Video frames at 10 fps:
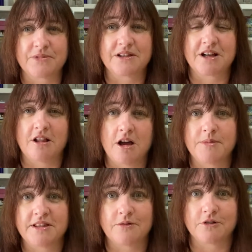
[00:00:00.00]

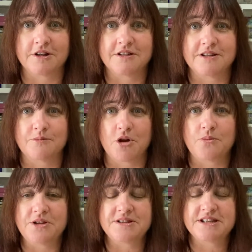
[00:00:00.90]
climate that we're in at the
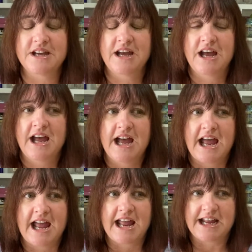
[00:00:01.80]
moment.
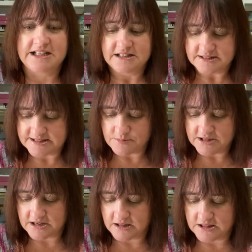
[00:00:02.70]
And some of
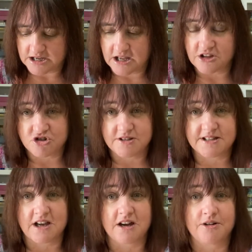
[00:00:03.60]
the countries
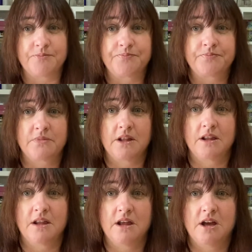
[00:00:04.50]
that
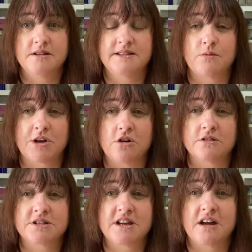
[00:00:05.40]
we
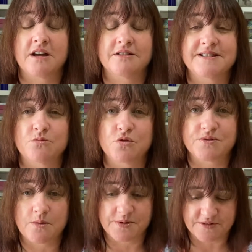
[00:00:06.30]
got some
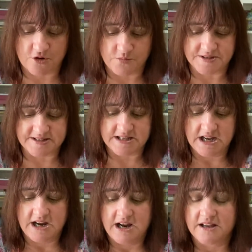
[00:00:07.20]
Woolswappers from is
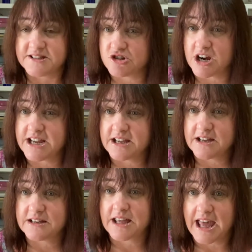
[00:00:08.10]

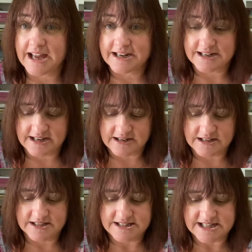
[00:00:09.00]
Australia,
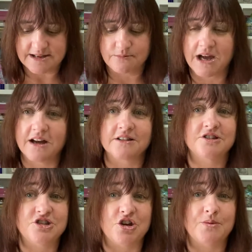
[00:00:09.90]
Canada, Denmark,
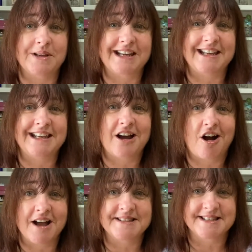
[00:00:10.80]
Germany,
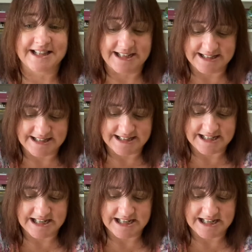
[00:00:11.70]
Iceland,